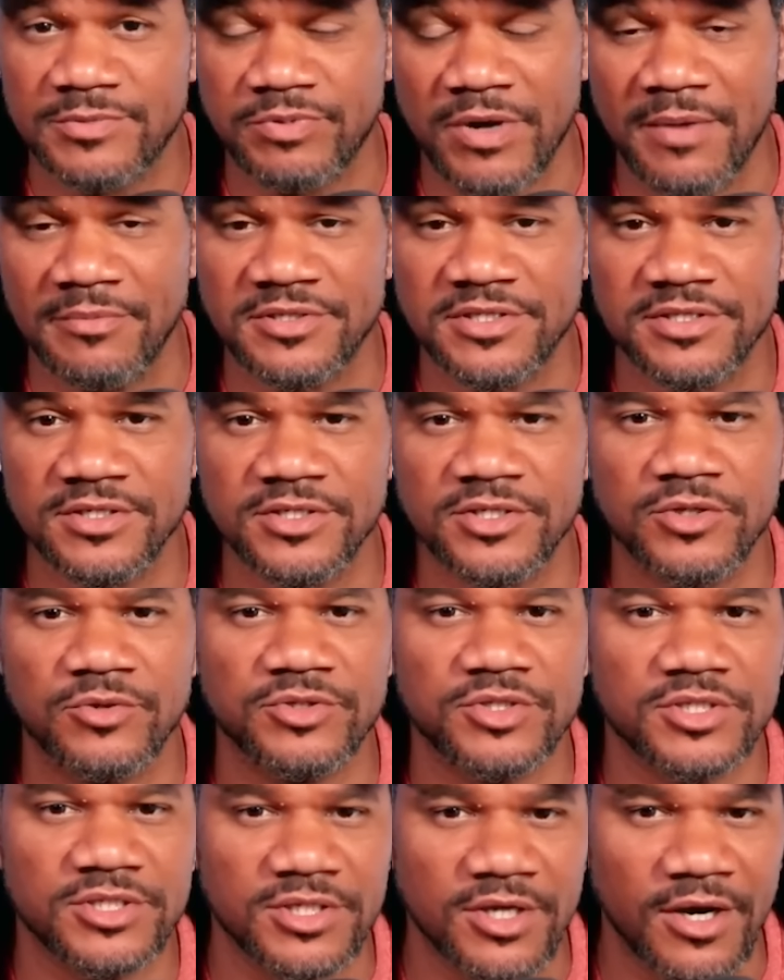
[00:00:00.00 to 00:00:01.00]
His promises are
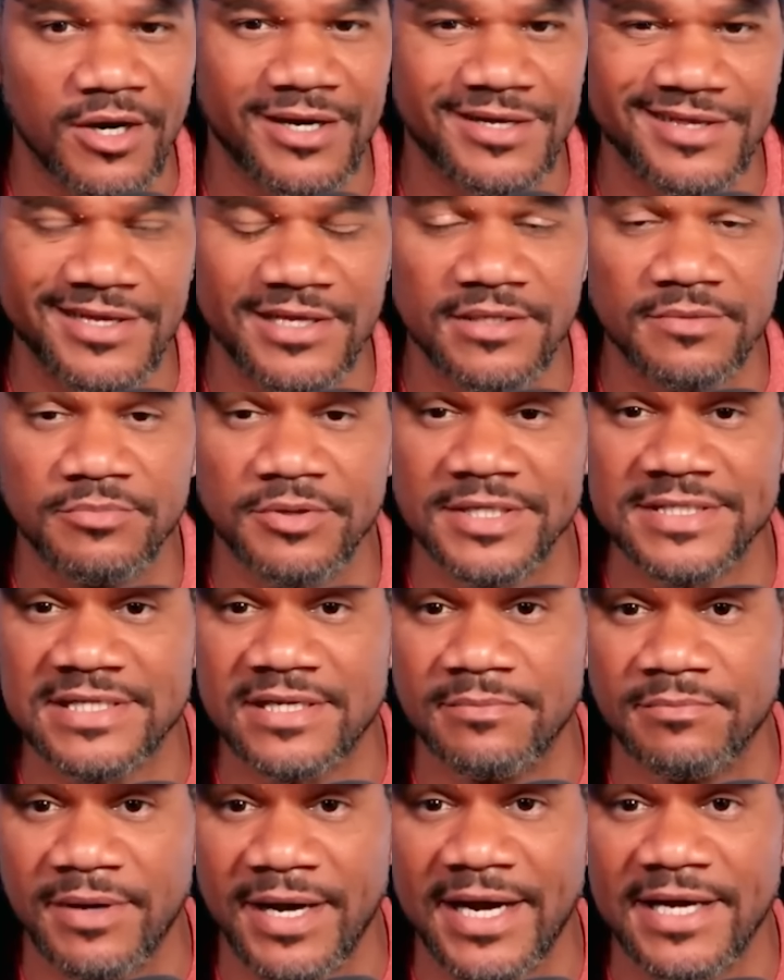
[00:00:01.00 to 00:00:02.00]
so stark that
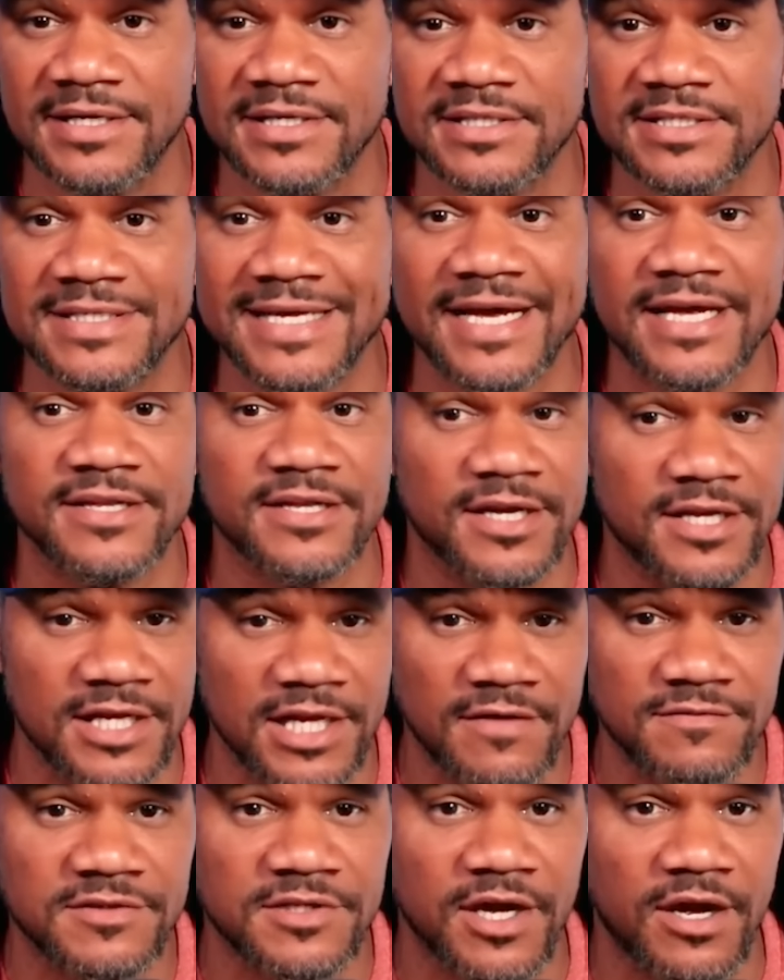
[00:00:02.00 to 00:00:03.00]
President Biden is taking the
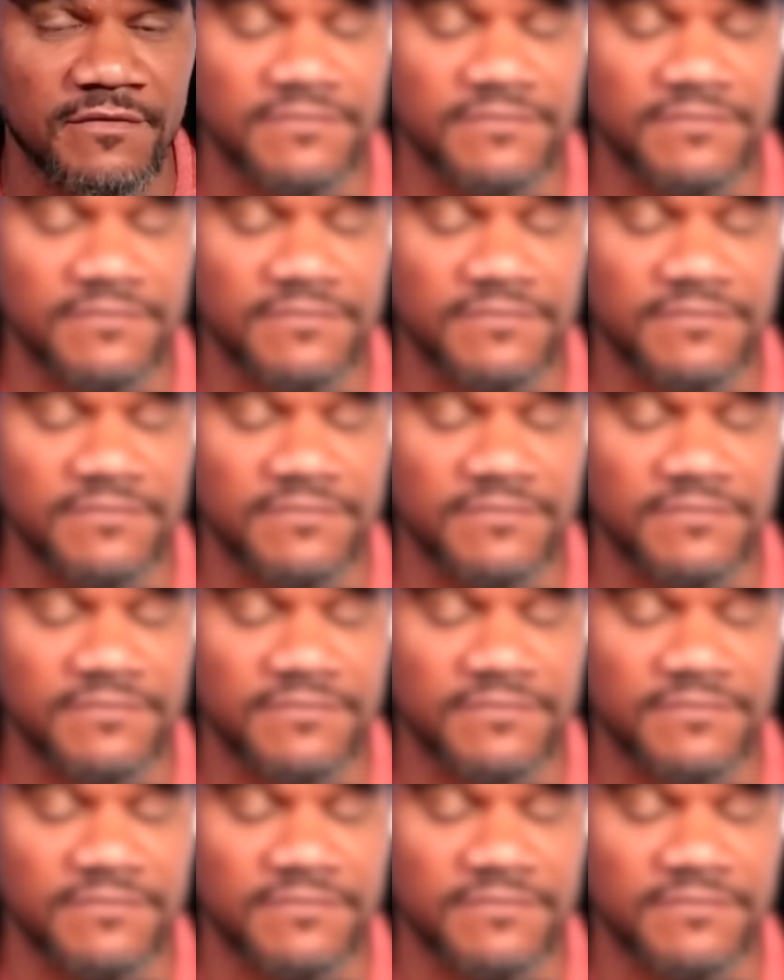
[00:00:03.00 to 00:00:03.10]
gloves